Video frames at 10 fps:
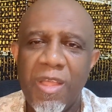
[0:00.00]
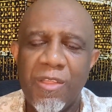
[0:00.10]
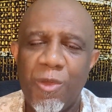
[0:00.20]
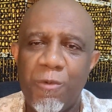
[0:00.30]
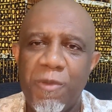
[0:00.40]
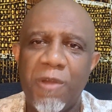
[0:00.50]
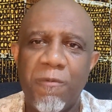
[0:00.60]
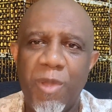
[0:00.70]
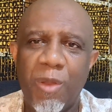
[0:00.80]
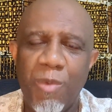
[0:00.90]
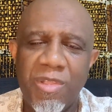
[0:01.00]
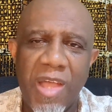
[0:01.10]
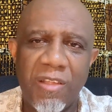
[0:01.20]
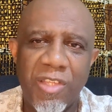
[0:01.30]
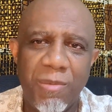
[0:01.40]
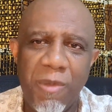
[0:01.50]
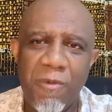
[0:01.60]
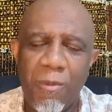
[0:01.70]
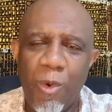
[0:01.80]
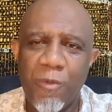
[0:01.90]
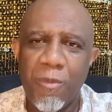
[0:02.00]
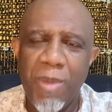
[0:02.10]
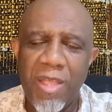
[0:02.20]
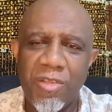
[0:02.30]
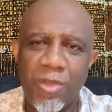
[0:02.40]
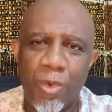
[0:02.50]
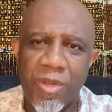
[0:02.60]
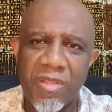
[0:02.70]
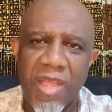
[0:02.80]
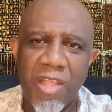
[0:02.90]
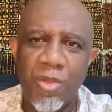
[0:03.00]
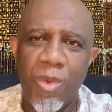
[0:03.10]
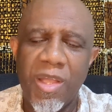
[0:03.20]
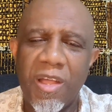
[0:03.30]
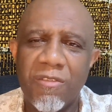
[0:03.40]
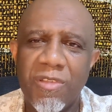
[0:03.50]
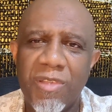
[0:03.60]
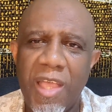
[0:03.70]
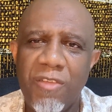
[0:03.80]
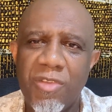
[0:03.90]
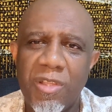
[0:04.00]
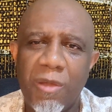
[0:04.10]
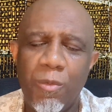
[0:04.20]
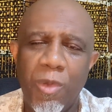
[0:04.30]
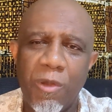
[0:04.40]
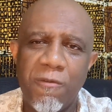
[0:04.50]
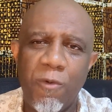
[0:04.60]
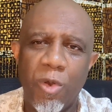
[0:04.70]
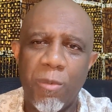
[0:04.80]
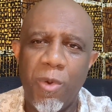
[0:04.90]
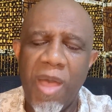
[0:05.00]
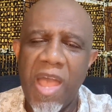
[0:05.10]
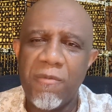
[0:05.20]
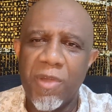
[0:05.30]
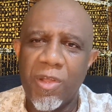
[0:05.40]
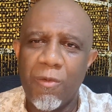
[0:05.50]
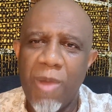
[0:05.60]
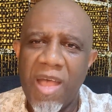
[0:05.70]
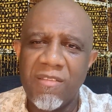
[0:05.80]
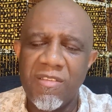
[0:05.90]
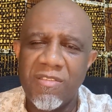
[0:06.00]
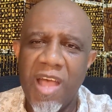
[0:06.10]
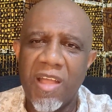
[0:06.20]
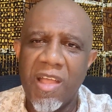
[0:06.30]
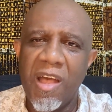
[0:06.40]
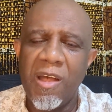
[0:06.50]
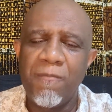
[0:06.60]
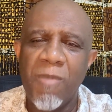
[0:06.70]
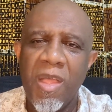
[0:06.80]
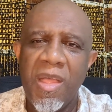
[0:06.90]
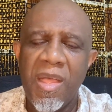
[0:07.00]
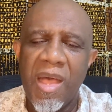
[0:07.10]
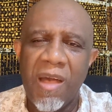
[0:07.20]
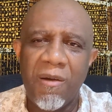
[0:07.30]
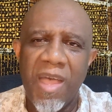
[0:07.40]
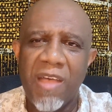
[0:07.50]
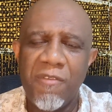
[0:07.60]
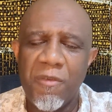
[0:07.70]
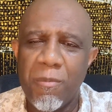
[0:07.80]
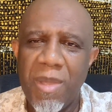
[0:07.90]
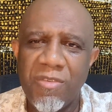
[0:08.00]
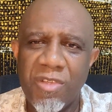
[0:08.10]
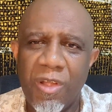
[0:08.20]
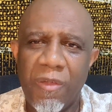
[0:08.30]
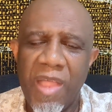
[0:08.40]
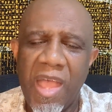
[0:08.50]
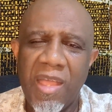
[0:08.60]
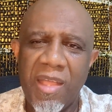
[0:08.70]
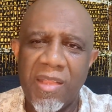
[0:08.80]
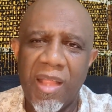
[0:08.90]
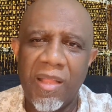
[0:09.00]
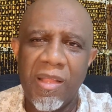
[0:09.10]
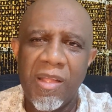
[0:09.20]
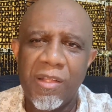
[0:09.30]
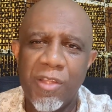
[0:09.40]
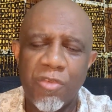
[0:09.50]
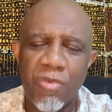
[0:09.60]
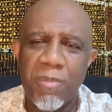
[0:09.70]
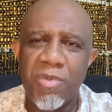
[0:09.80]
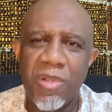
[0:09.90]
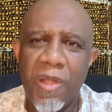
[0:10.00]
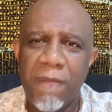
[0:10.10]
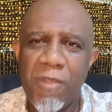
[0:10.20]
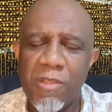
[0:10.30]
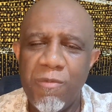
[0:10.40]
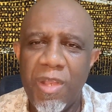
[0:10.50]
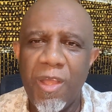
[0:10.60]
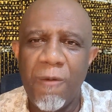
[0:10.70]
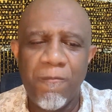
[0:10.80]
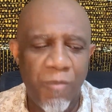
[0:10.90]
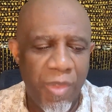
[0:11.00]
So feel free to reach out to me for more information or to schedule a consultation. We're affordableafricanhorizons.com. I'll have information on that in the description of this video.